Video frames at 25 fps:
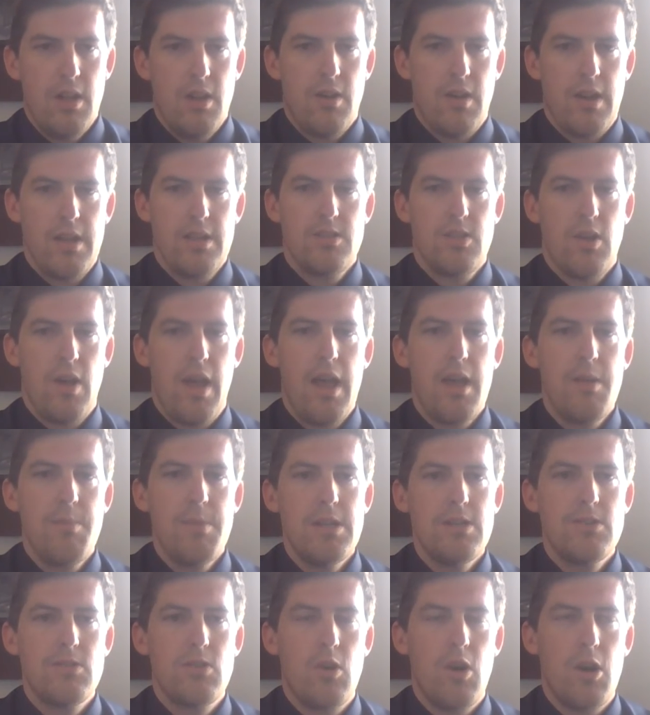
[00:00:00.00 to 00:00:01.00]
Right? So
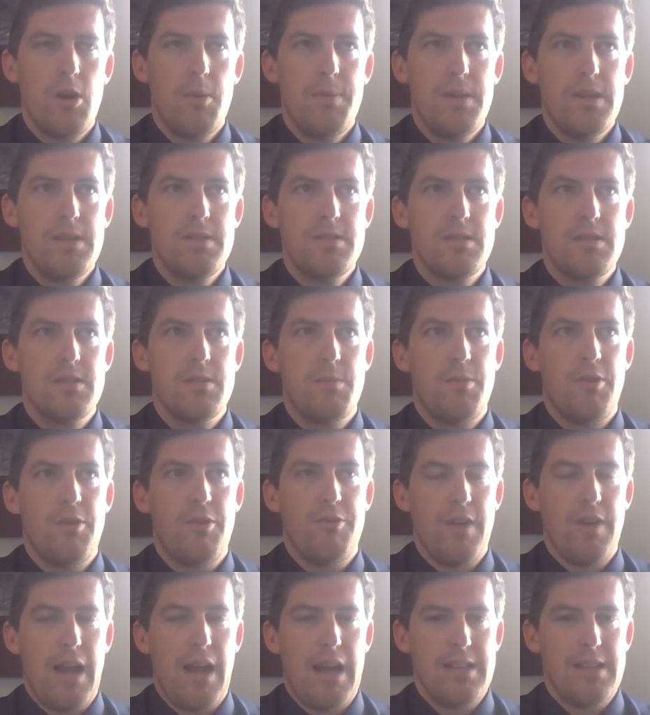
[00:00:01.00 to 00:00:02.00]
habeas corpus
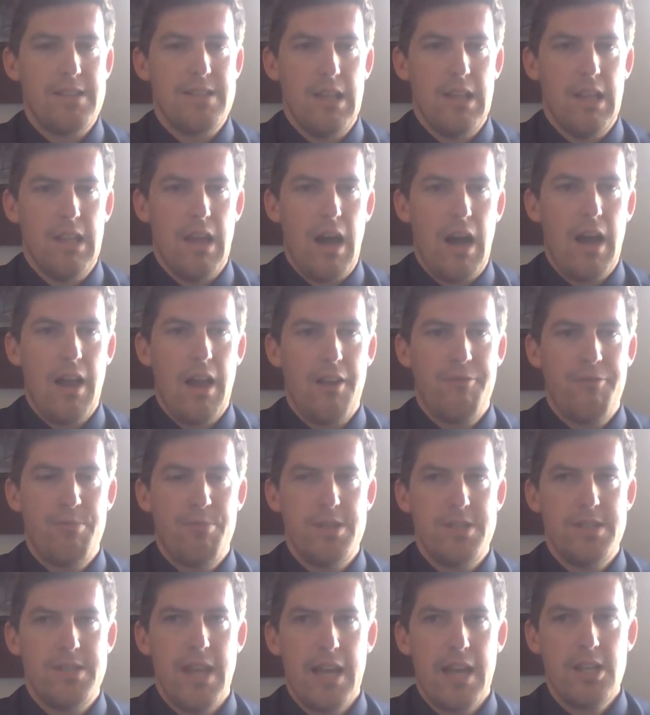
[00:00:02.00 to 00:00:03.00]
provides a lot of
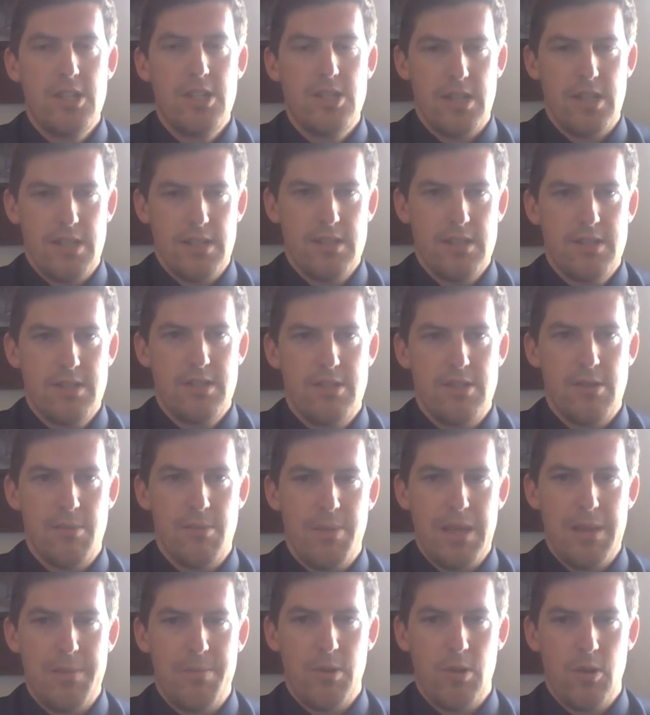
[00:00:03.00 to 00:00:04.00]
protections to
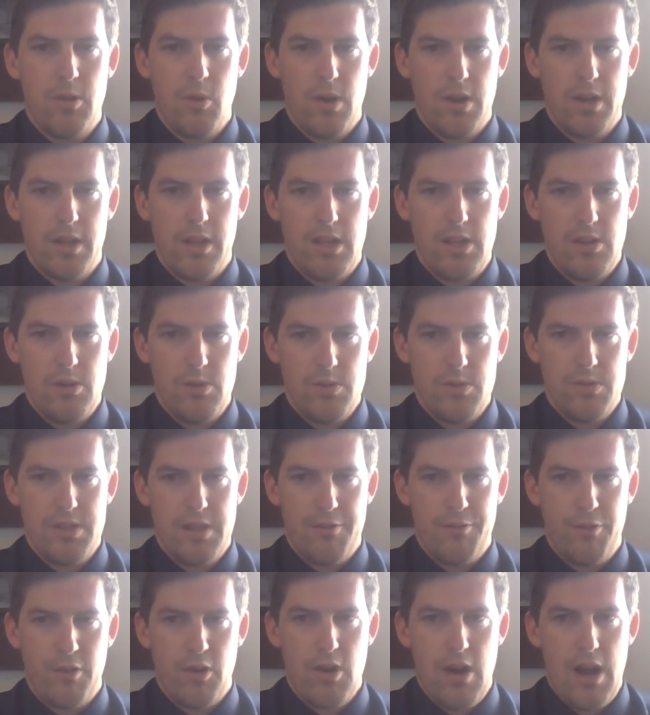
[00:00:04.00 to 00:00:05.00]
people who are accused
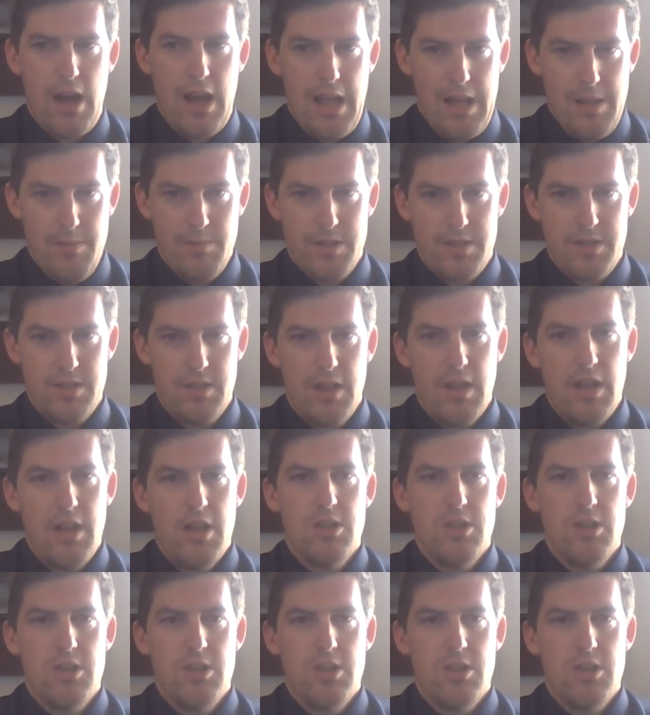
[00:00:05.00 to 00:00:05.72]
of crimes.